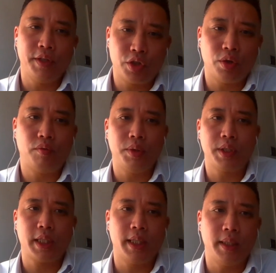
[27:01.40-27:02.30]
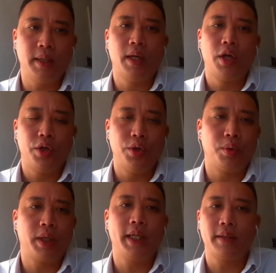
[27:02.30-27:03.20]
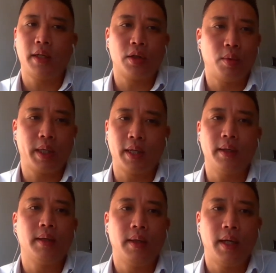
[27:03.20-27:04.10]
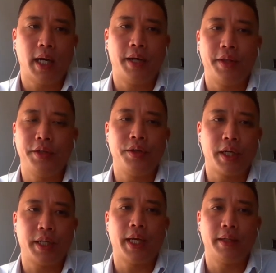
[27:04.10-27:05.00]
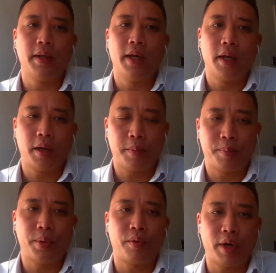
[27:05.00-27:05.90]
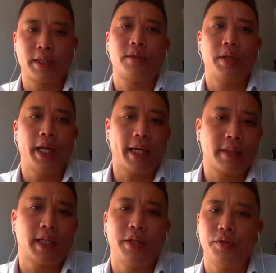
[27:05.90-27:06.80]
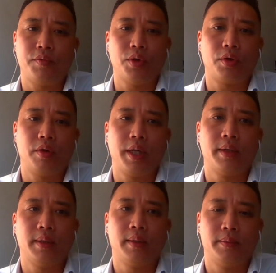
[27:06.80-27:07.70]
into a routine, you'll get it done quicker and then you can then progress to the next stage of your career.